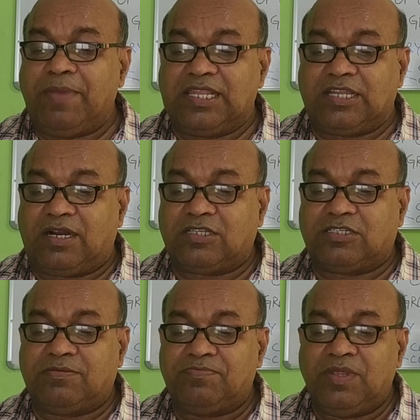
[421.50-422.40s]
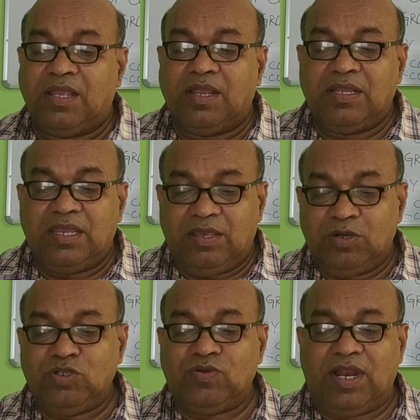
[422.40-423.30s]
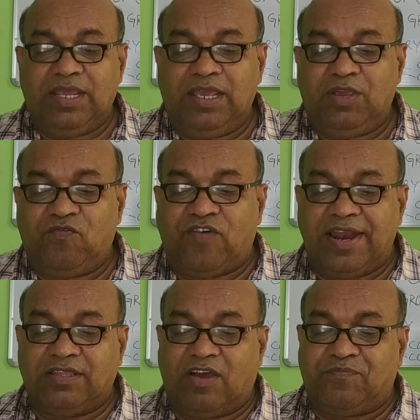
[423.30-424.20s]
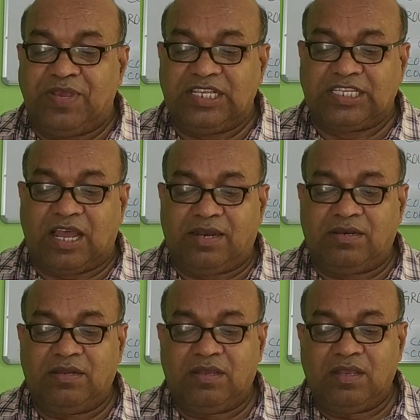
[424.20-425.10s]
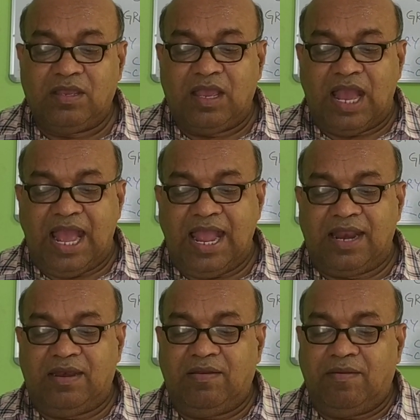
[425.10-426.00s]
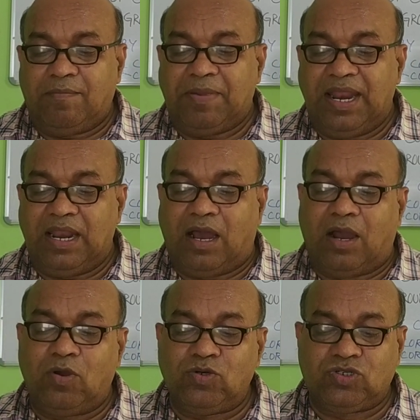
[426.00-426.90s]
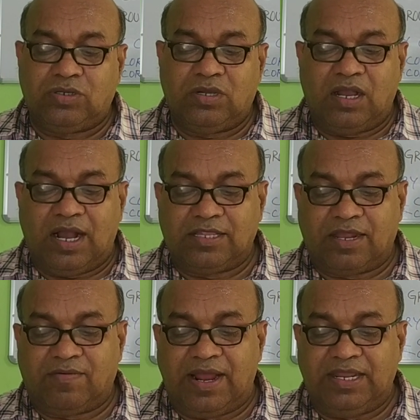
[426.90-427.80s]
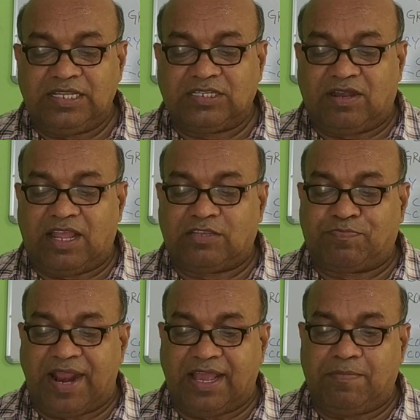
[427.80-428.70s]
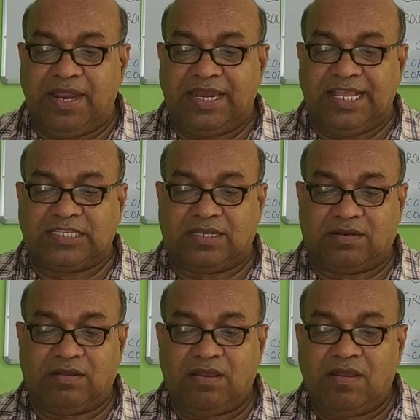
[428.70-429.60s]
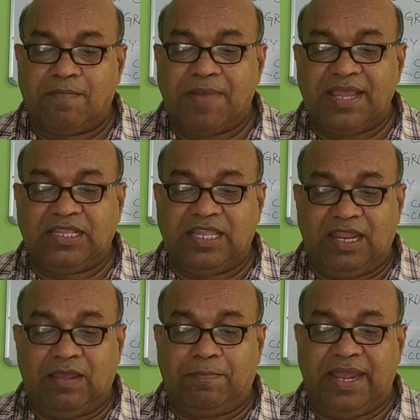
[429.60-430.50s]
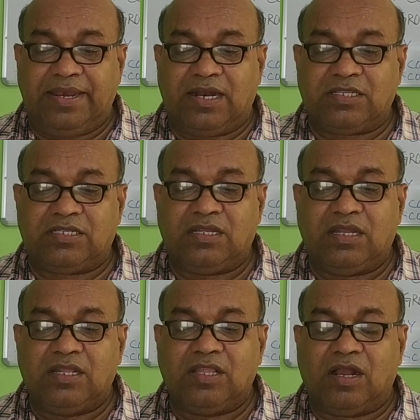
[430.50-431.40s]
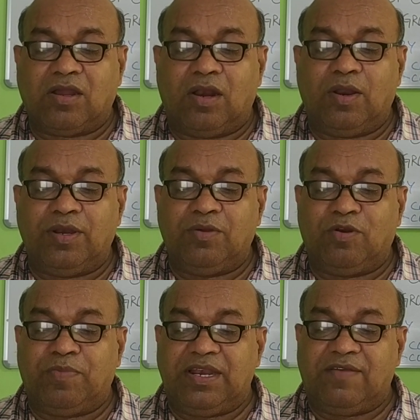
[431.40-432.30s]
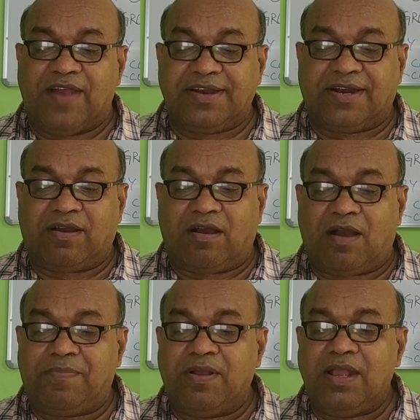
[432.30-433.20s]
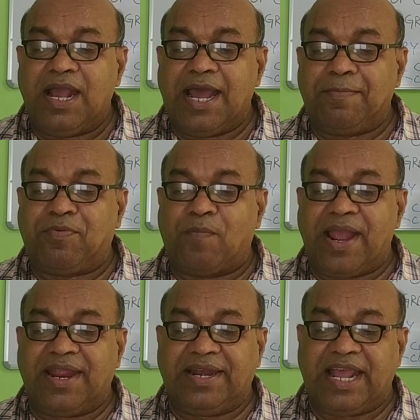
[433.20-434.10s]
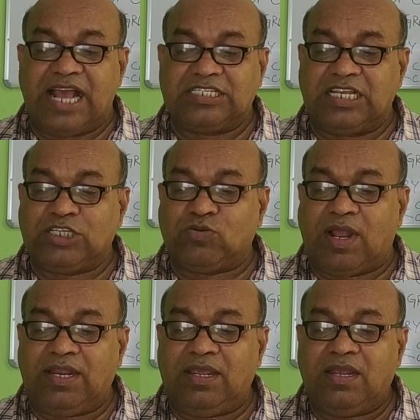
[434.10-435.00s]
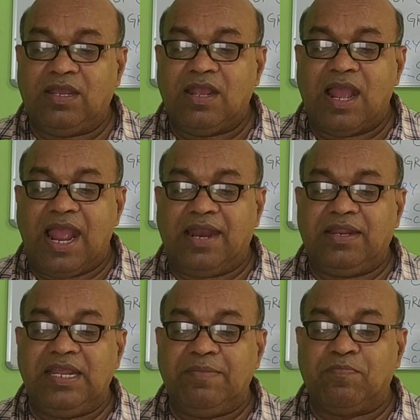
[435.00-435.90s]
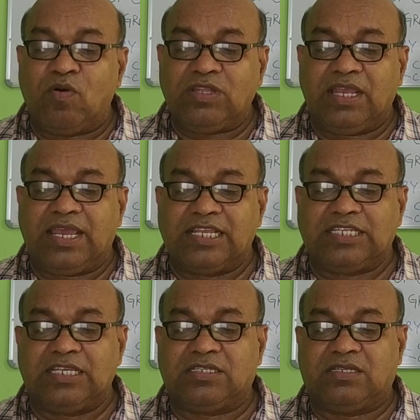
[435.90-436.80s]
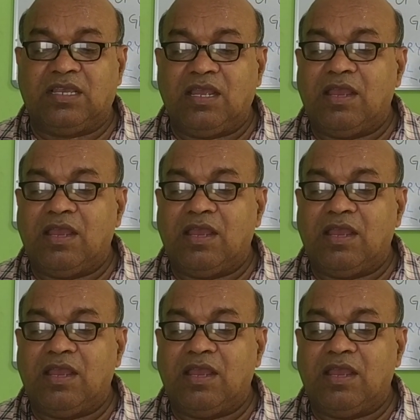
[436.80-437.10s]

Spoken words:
methods. Usually you find the fission and bell out, other one is called as fragmentation. By 3 manners, the colony will be divided up and propagate asexually, and in both the cases,